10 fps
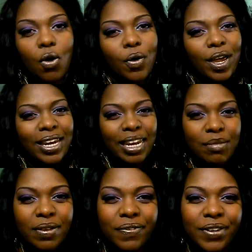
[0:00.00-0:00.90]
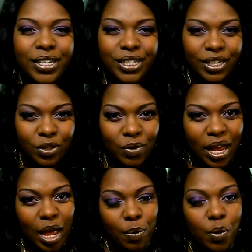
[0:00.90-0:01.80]
Oh, and let me finish telling you
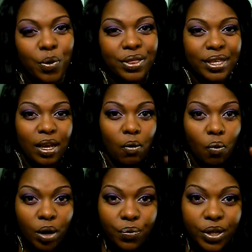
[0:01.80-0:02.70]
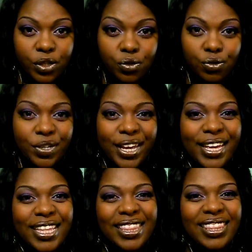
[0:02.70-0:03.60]
what happened within that one week too.
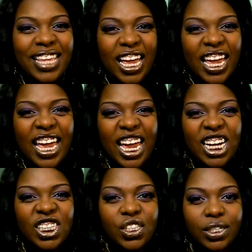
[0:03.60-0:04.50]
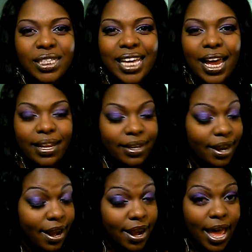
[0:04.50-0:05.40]
The hair just
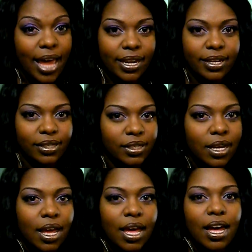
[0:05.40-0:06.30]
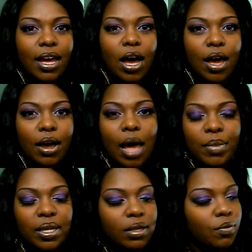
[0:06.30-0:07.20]
got knotted.
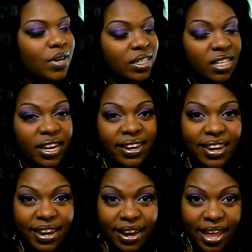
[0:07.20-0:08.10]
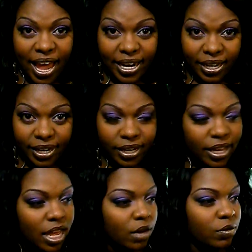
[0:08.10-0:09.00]
I mean, when I said
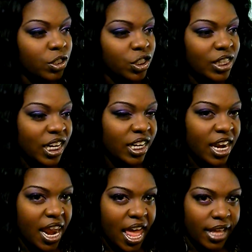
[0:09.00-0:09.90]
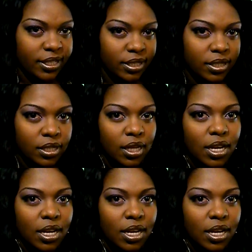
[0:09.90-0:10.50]
knotted. It was just like a nest.